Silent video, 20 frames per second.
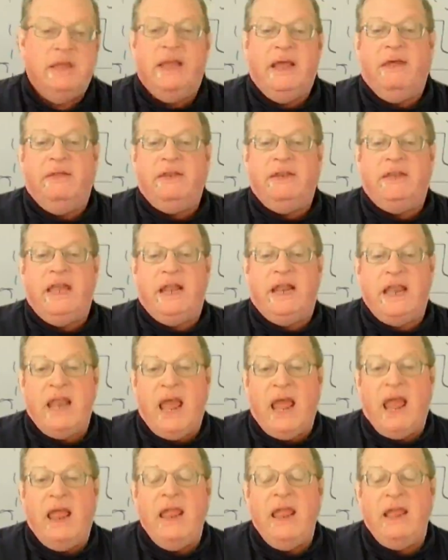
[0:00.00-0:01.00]
Now, the
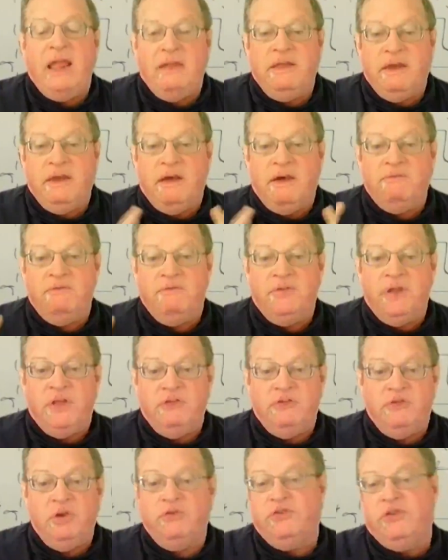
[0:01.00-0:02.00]
technique that
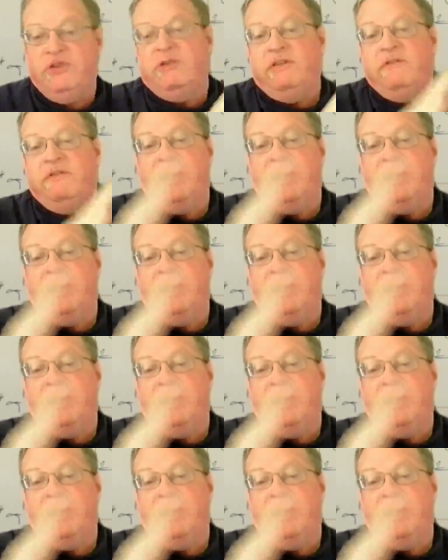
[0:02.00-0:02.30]
is used is a